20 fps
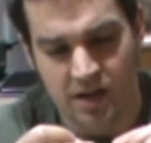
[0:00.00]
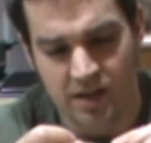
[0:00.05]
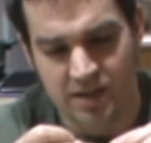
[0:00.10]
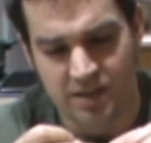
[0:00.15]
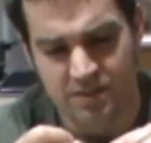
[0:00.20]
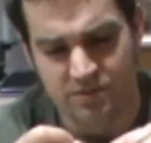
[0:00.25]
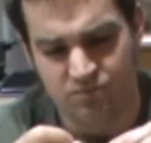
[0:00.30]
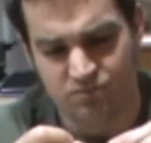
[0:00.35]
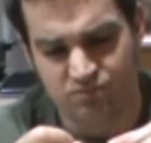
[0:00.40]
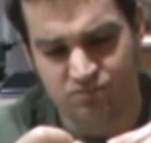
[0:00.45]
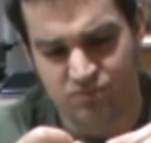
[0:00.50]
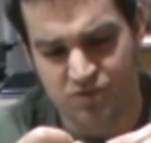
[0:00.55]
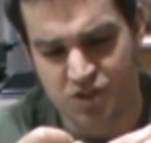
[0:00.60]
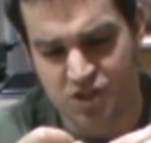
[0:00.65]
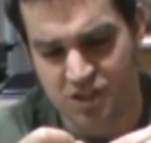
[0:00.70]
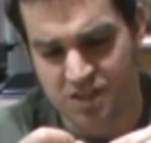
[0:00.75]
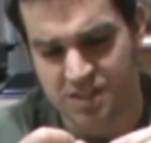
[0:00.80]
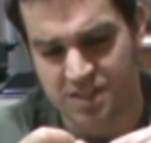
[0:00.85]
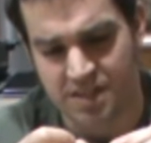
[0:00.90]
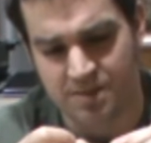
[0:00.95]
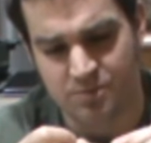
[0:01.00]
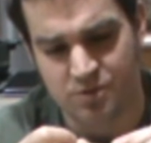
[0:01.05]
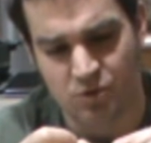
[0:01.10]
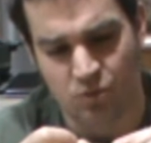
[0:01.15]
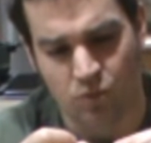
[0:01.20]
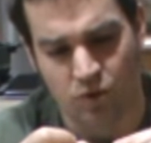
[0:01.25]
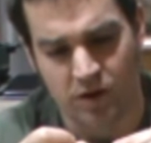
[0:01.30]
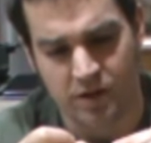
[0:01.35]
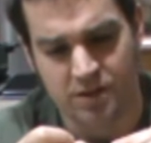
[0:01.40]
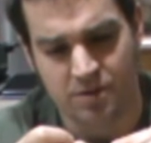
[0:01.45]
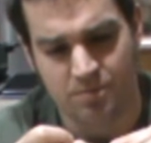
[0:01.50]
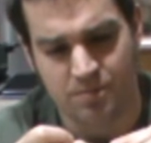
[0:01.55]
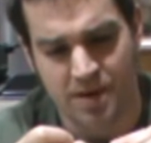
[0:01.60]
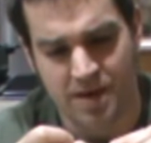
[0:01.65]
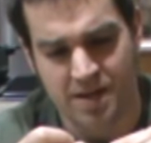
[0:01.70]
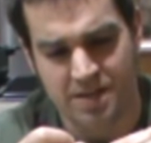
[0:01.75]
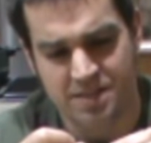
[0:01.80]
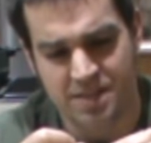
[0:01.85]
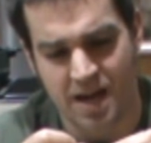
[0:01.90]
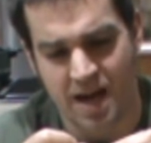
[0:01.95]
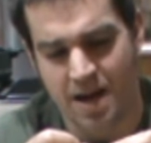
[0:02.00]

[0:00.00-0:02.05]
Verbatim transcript: It just seems to work the best.